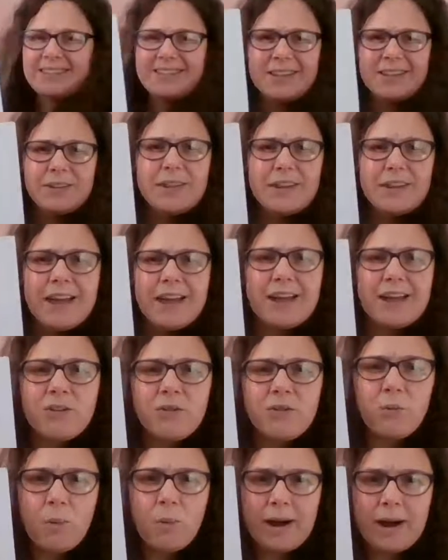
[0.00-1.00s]
still the kind
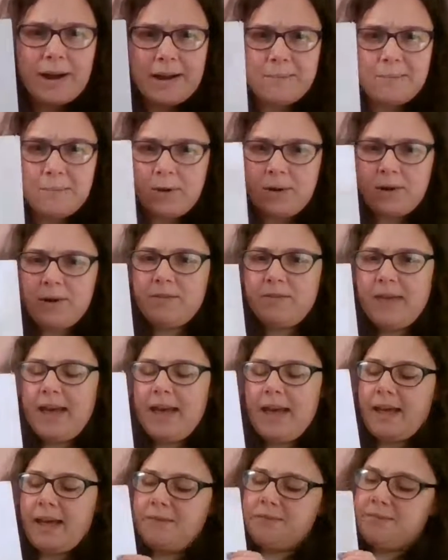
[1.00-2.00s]
of wide part of the
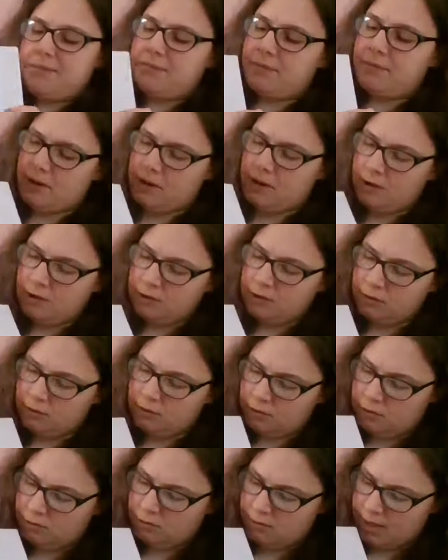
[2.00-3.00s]
hat. So
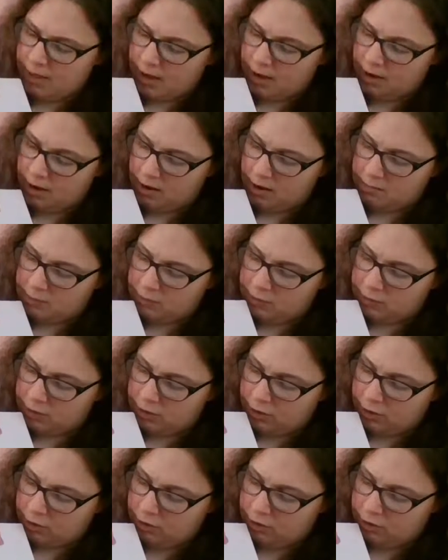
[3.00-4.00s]
to do that, I'm just
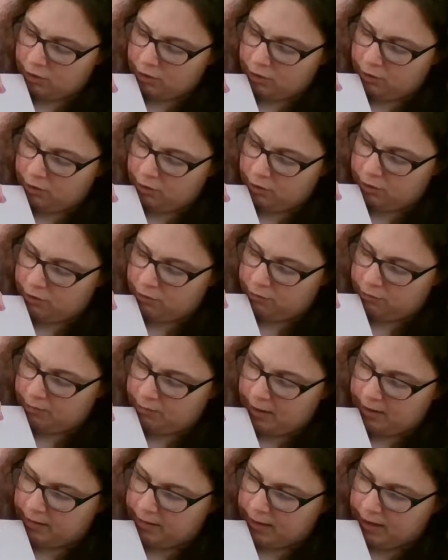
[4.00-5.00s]
going to curve
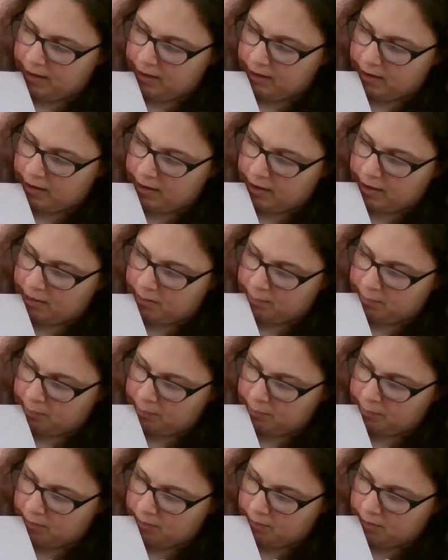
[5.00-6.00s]
my line up
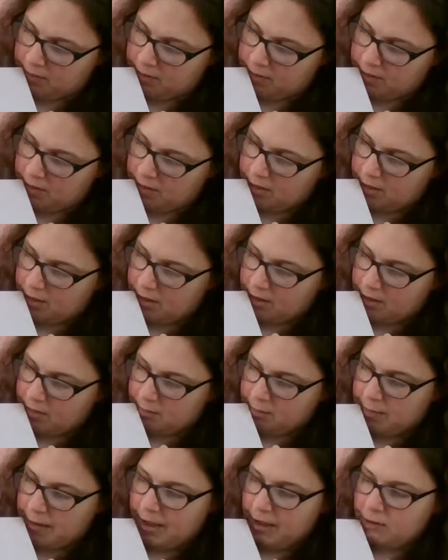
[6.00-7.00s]

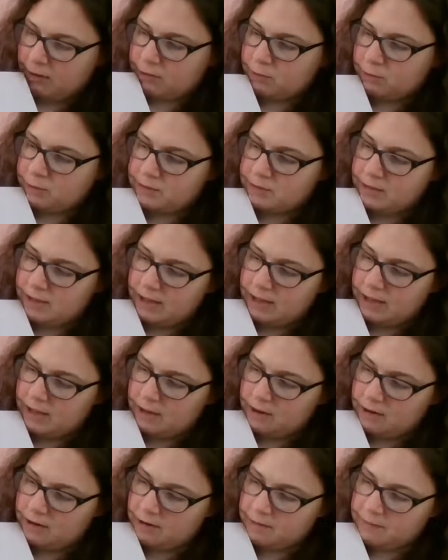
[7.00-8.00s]
and back towards the
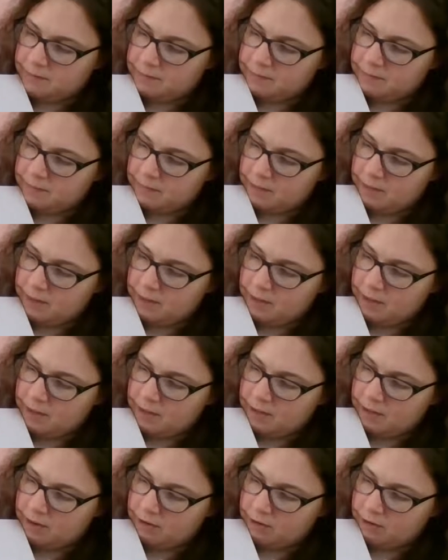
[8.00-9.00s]
ear
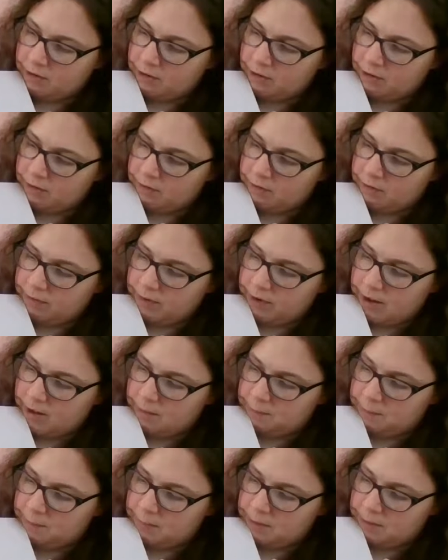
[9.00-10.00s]
and curve it
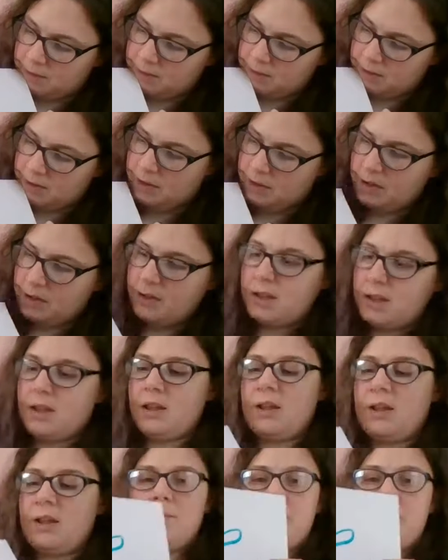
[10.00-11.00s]
up
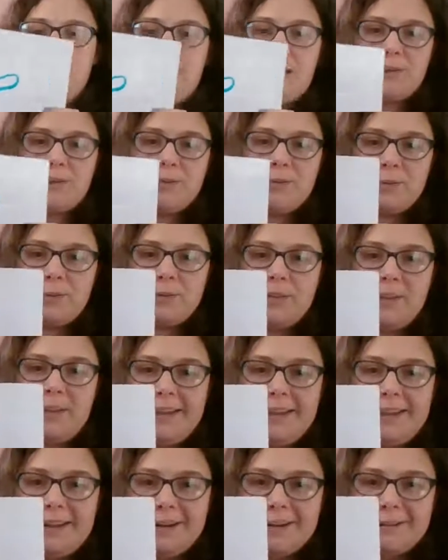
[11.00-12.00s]
and back towards
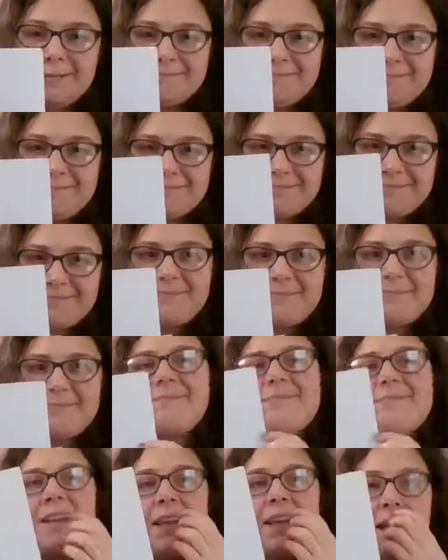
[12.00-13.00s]
the ear.
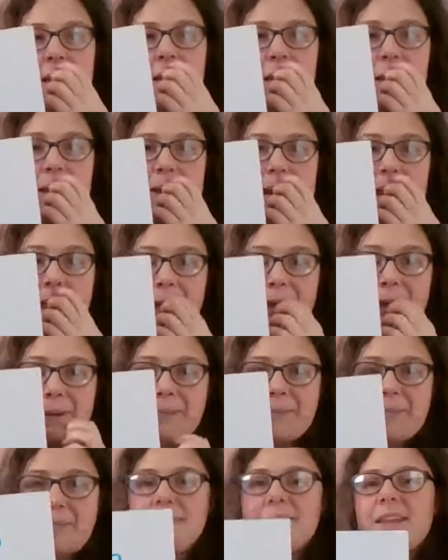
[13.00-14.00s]

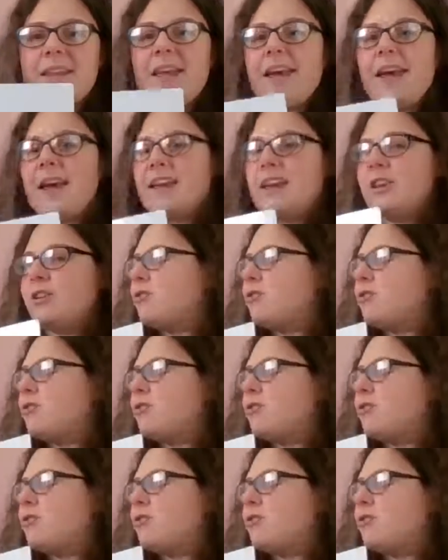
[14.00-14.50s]
Now I